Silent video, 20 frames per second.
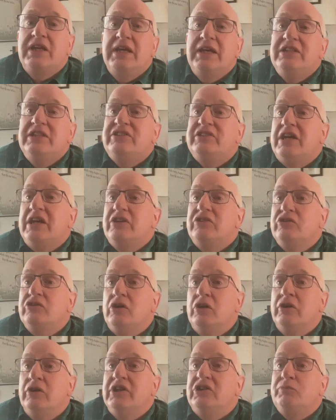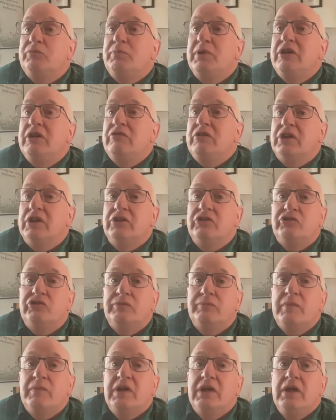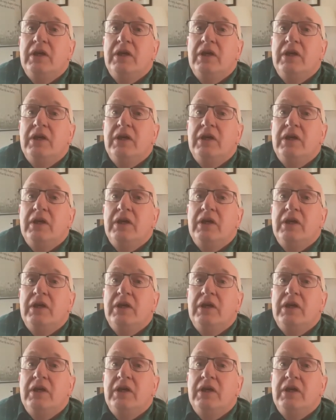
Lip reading: he says on experience.